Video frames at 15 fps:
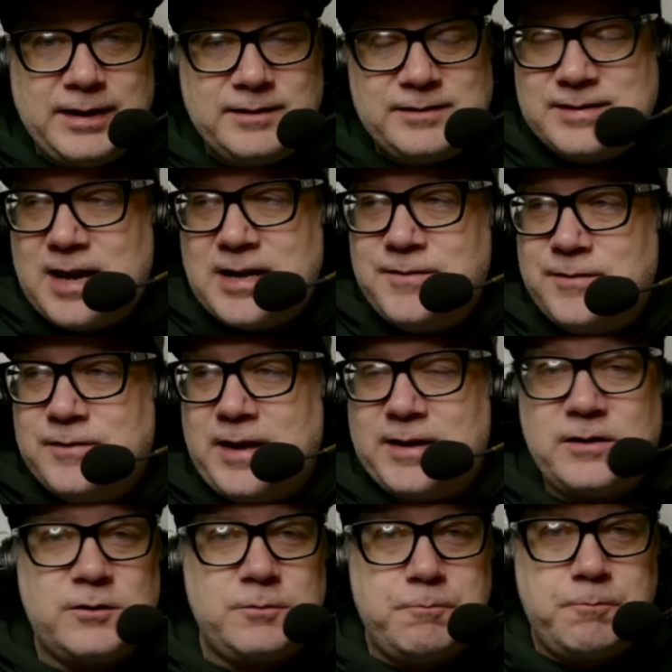It's not even that
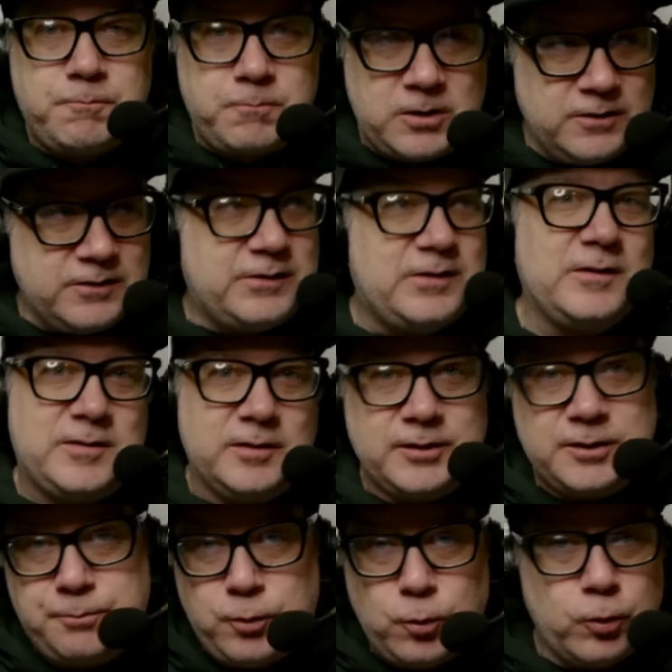it's consistently
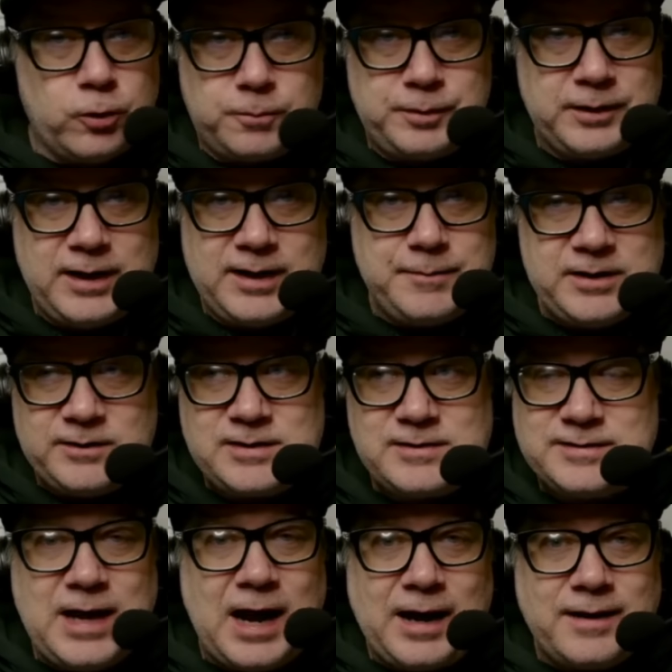poor play, because it's
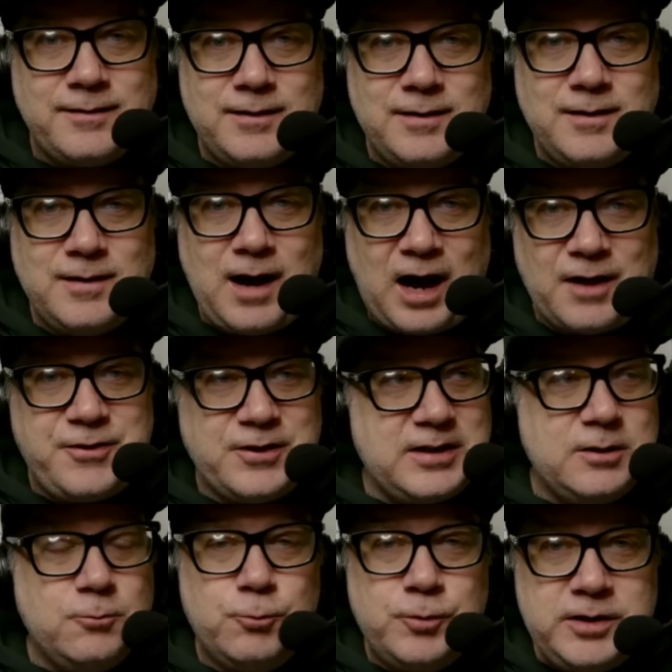not. I think
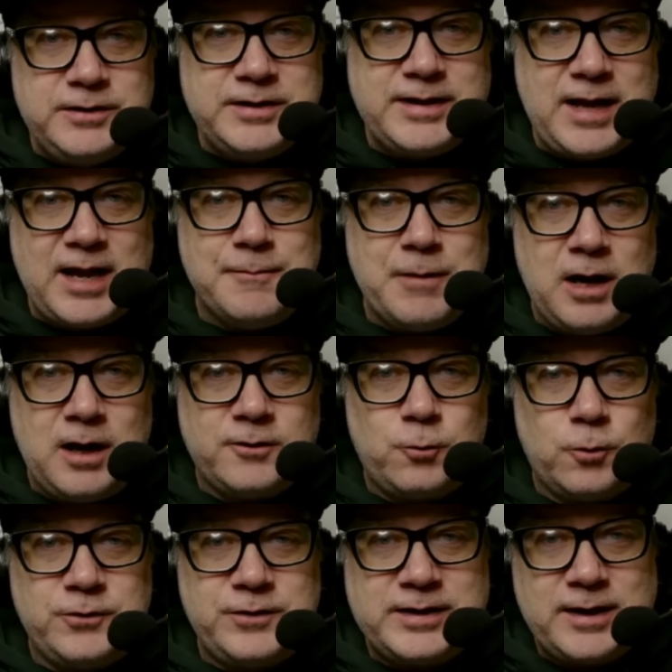he really came on
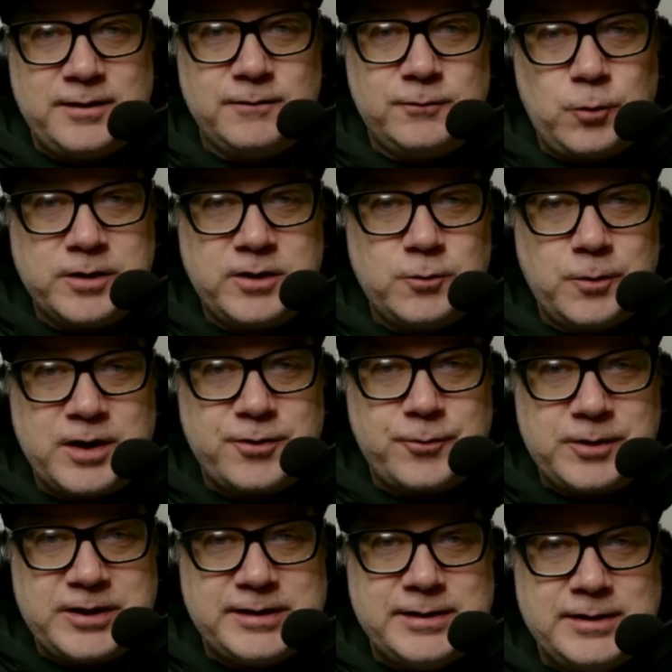towards the end of
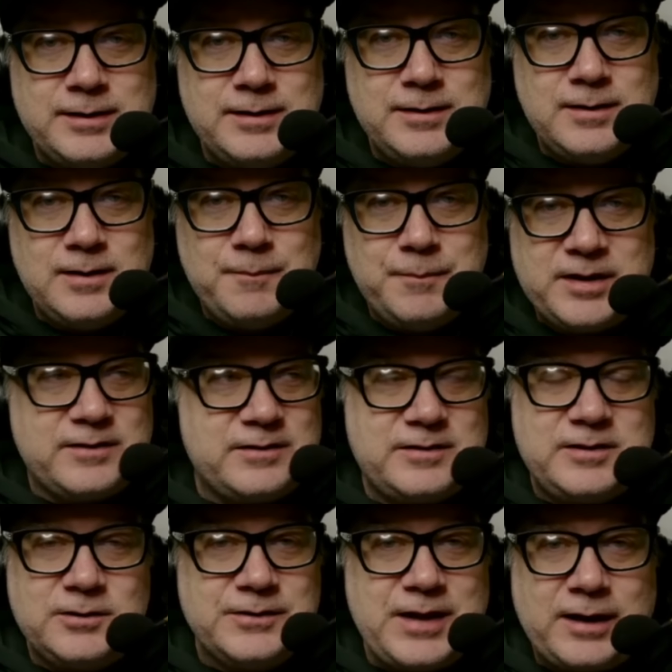2023, but it's
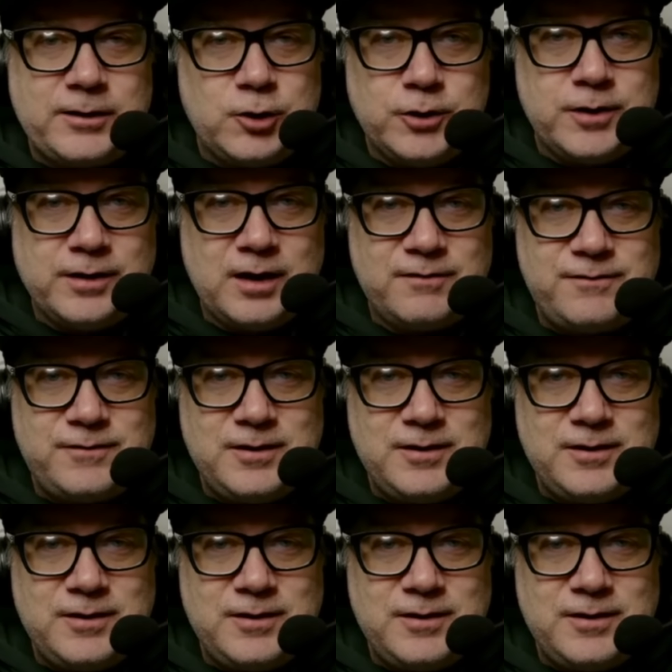still not good enough.